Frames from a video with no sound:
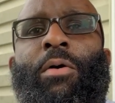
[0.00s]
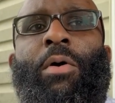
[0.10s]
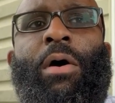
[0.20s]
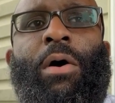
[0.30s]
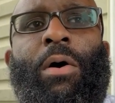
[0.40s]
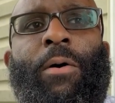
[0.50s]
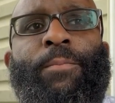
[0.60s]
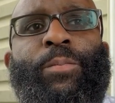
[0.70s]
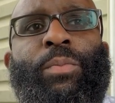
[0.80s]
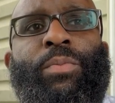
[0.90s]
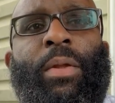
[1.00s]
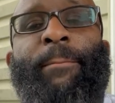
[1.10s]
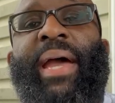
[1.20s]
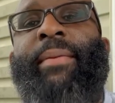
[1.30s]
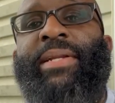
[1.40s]
uh,
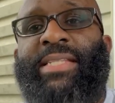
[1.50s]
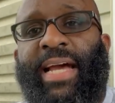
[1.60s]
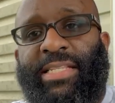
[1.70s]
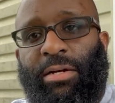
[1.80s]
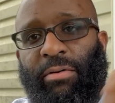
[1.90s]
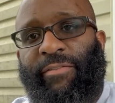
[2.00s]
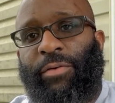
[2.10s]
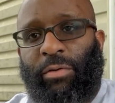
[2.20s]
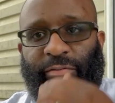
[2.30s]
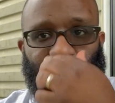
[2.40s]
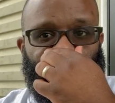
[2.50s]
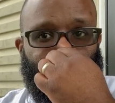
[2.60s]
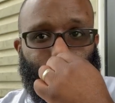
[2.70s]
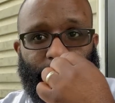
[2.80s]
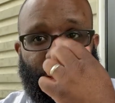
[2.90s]
Babyliss has it on a few different
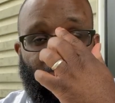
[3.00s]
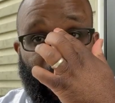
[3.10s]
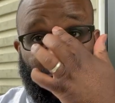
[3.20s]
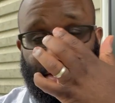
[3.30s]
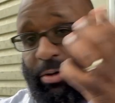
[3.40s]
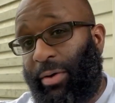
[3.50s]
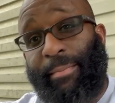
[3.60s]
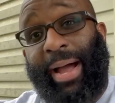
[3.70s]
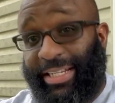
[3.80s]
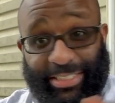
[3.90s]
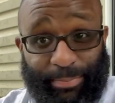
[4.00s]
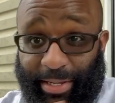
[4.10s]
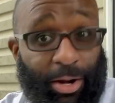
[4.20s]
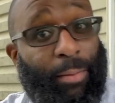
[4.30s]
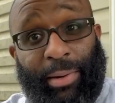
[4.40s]
clippers, all right? So it might just be
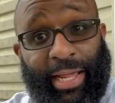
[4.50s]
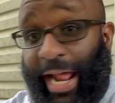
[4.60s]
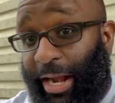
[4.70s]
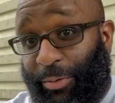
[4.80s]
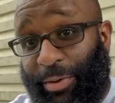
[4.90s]
their blade, I don't